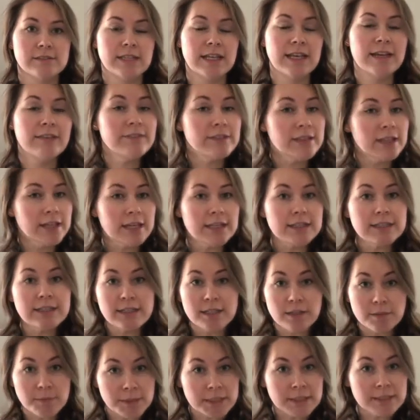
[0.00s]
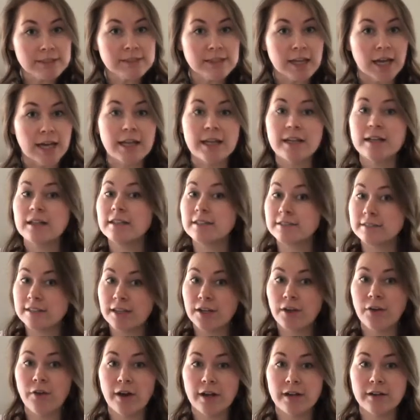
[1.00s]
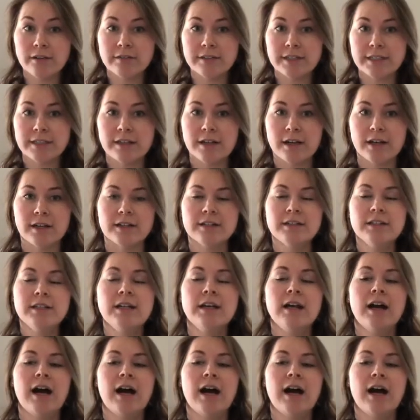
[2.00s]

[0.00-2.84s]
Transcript: even like a little bit excited, because I know how to read her,